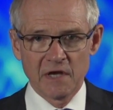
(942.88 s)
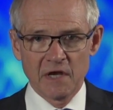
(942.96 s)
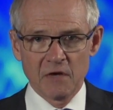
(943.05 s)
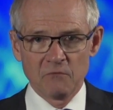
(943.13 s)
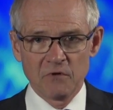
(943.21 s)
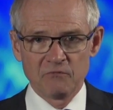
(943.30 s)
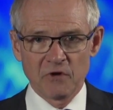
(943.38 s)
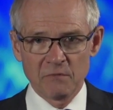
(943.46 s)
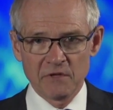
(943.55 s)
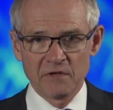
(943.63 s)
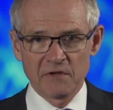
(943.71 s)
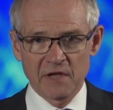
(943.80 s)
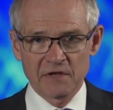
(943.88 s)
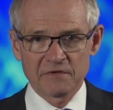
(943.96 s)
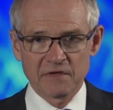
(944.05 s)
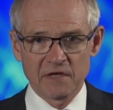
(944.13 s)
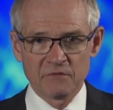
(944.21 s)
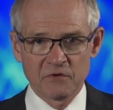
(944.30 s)
We probably at that
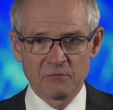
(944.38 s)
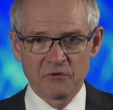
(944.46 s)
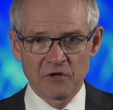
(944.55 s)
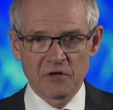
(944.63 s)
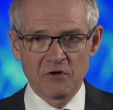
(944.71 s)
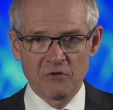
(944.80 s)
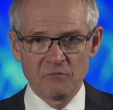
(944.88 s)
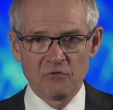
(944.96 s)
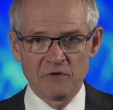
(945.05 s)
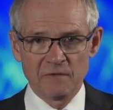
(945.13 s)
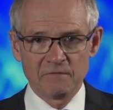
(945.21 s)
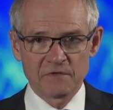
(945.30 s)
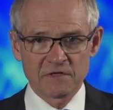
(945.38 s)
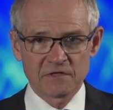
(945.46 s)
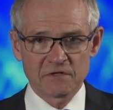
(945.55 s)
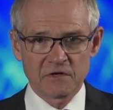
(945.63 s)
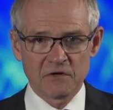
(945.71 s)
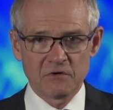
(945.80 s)
stage would have put a lot more emphasis
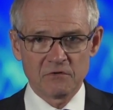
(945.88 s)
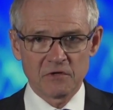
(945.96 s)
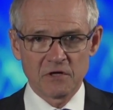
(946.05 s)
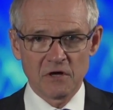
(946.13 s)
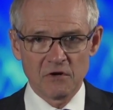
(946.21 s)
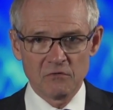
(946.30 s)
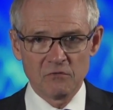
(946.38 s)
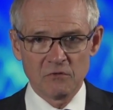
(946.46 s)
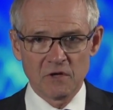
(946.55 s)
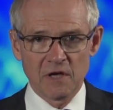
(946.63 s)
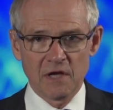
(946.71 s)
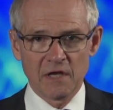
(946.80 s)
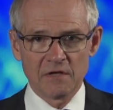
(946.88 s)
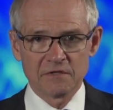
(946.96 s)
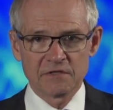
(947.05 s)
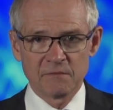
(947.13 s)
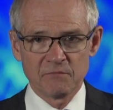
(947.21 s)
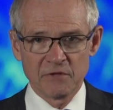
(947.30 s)
on coal,
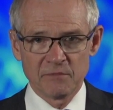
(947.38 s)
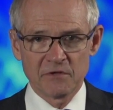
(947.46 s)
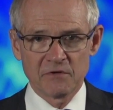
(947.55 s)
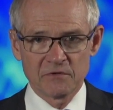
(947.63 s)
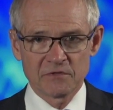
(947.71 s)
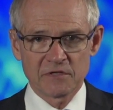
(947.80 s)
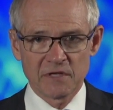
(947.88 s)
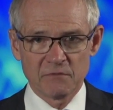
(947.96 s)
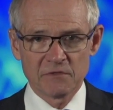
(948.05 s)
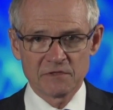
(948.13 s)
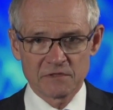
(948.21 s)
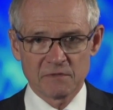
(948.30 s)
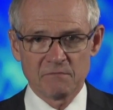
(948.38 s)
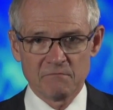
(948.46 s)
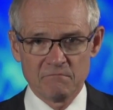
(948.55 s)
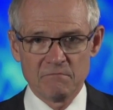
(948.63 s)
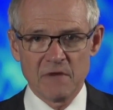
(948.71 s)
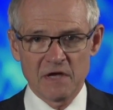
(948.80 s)
simply because there was
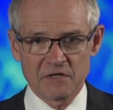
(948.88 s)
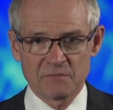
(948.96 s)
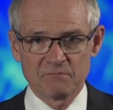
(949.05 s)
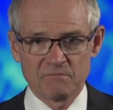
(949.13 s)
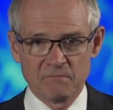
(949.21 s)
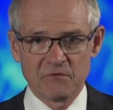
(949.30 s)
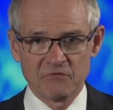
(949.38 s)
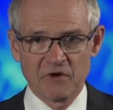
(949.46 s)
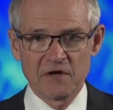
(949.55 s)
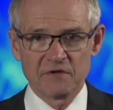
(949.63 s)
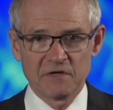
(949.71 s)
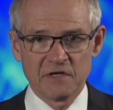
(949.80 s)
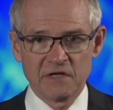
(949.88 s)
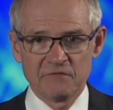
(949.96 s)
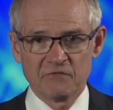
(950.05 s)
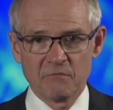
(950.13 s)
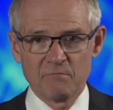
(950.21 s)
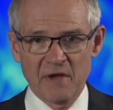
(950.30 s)
much greater need
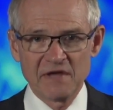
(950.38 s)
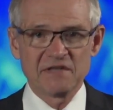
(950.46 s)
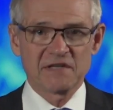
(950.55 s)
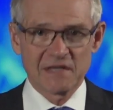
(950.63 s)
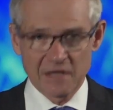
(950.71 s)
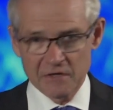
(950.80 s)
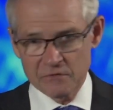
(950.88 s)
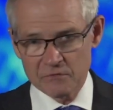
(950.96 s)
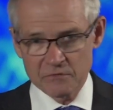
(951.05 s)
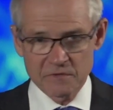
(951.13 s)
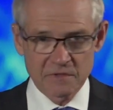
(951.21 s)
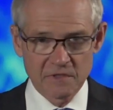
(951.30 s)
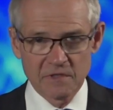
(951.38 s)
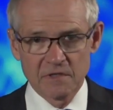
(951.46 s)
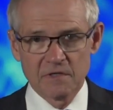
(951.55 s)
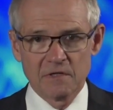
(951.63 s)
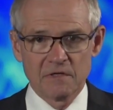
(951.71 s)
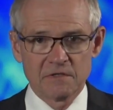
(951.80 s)
for a base load
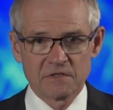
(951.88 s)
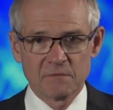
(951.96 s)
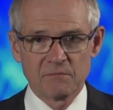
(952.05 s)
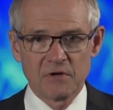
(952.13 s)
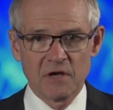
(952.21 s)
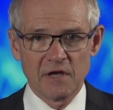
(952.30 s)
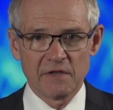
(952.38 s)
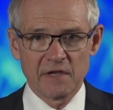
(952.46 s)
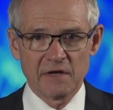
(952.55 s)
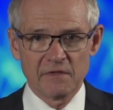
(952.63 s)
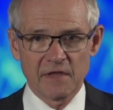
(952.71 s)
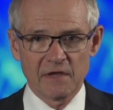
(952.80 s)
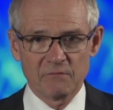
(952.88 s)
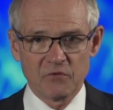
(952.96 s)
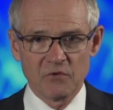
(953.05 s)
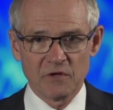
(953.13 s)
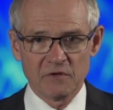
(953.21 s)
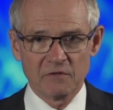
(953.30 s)
supply then at that
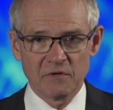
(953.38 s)
point.